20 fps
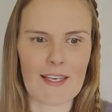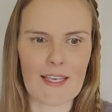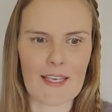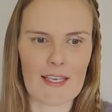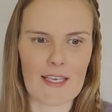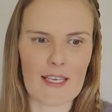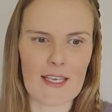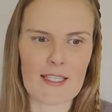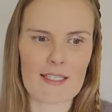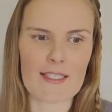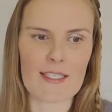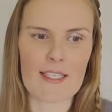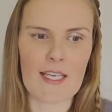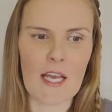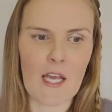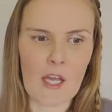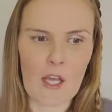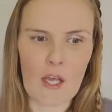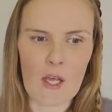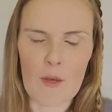other kids
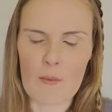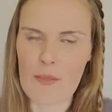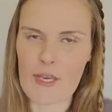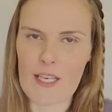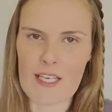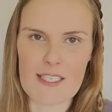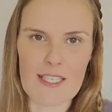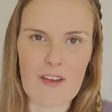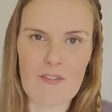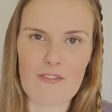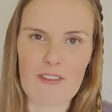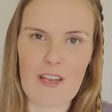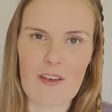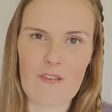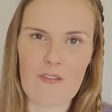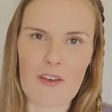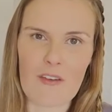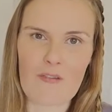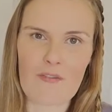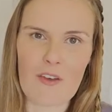because I've
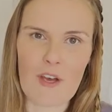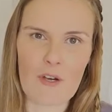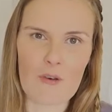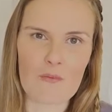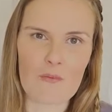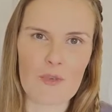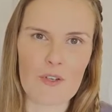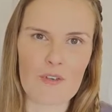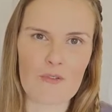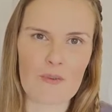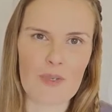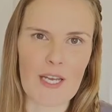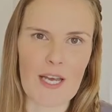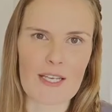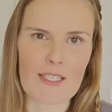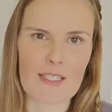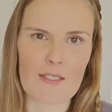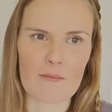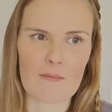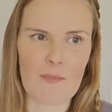never felt movement
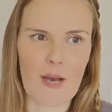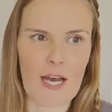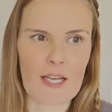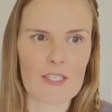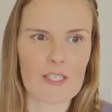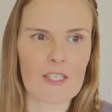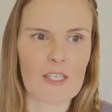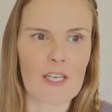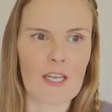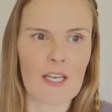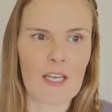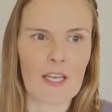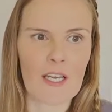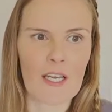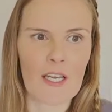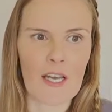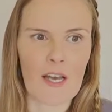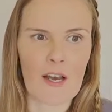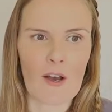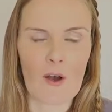as much
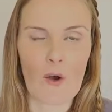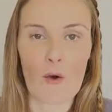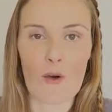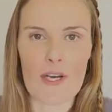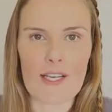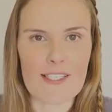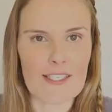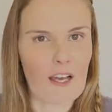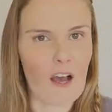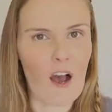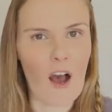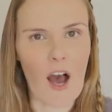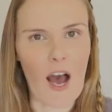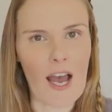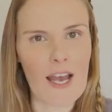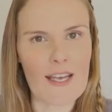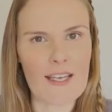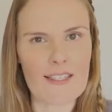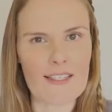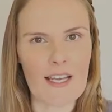or as
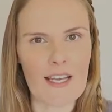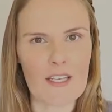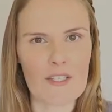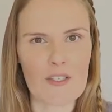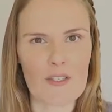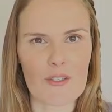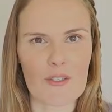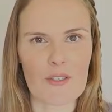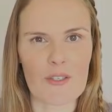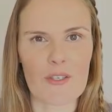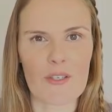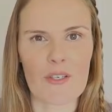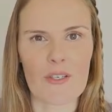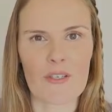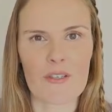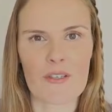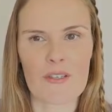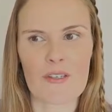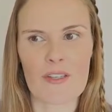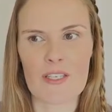high as I do
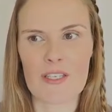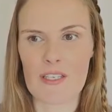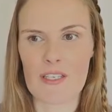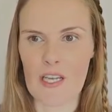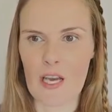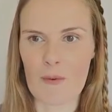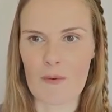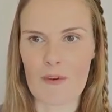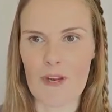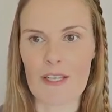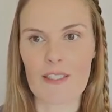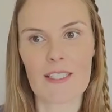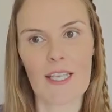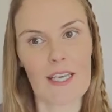this time around.